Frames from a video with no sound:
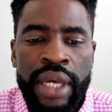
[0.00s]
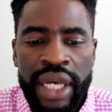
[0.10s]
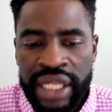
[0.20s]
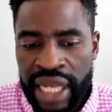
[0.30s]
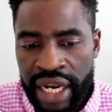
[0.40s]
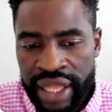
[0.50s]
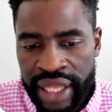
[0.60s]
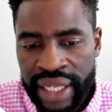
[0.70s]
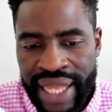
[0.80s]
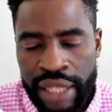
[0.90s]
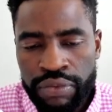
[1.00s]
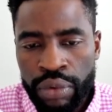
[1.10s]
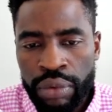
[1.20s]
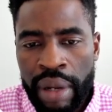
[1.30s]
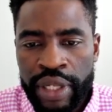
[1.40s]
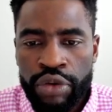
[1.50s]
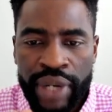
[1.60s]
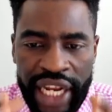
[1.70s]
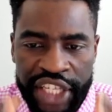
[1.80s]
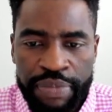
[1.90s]
it's anything that will, you
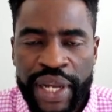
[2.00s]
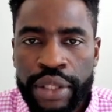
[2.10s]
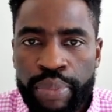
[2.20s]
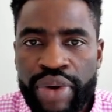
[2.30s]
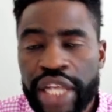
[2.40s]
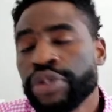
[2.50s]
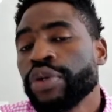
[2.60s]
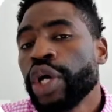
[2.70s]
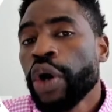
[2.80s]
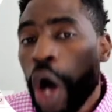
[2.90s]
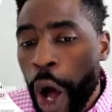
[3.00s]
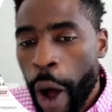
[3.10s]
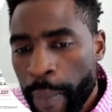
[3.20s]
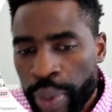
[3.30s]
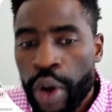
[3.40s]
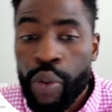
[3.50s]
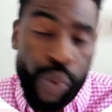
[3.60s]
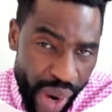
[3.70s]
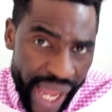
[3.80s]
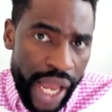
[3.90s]
can expect the price to go up,
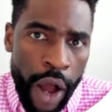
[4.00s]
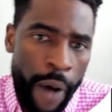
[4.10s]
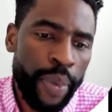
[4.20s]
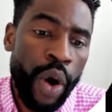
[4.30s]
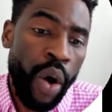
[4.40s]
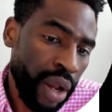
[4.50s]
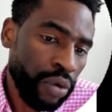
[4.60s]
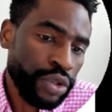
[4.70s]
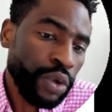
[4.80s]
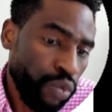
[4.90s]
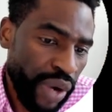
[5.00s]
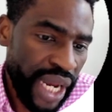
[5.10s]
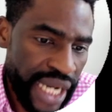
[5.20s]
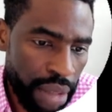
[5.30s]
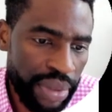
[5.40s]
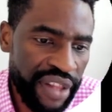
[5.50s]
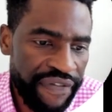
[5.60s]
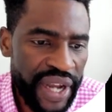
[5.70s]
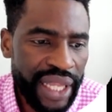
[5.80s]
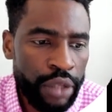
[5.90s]
way up, or also way down. But the
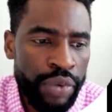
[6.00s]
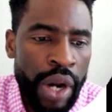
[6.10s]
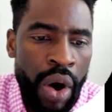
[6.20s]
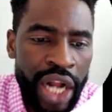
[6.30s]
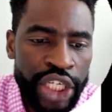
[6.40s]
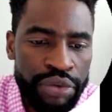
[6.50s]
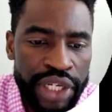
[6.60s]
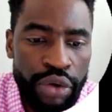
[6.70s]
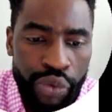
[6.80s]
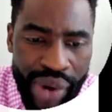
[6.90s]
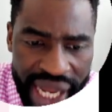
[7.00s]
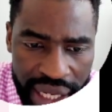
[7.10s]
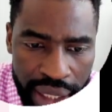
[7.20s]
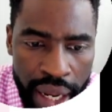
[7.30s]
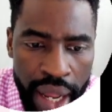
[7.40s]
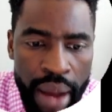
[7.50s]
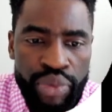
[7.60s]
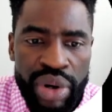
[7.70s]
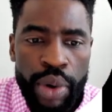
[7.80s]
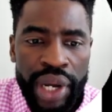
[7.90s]
fact that we are actually green
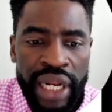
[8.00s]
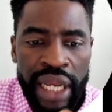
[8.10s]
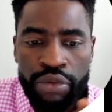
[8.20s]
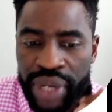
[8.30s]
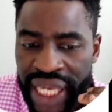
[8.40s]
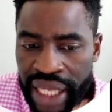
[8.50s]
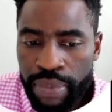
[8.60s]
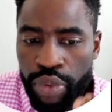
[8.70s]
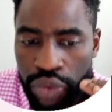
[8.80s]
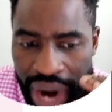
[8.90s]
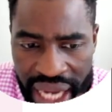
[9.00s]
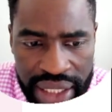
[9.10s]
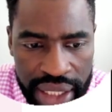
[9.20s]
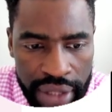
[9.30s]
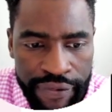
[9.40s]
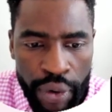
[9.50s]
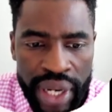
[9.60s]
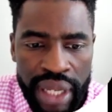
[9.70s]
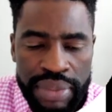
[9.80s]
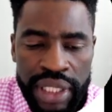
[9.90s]
pre-market and we keep rising for
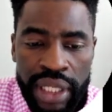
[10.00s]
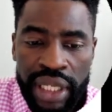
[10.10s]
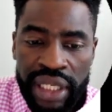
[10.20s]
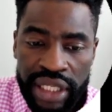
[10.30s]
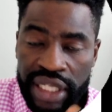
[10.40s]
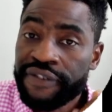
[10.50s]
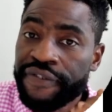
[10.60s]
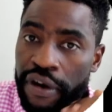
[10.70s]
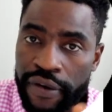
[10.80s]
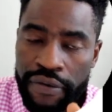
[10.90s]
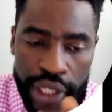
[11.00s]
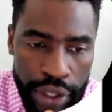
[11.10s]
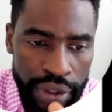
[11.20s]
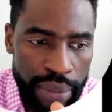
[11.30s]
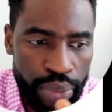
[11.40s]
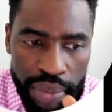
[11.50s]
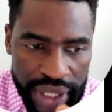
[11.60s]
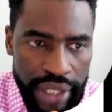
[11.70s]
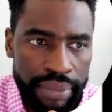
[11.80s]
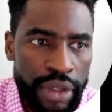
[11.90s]
AMC, this is very, very good and
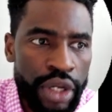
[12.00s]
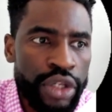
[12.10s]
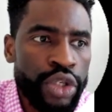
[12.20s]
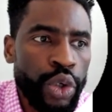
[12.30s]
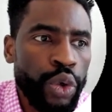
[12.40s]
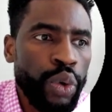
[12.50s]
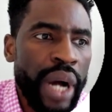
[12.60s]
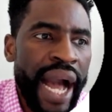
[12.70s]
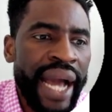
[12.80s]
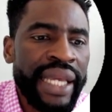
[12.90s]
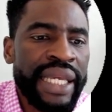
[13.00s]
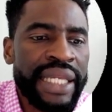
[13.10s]
promising. So I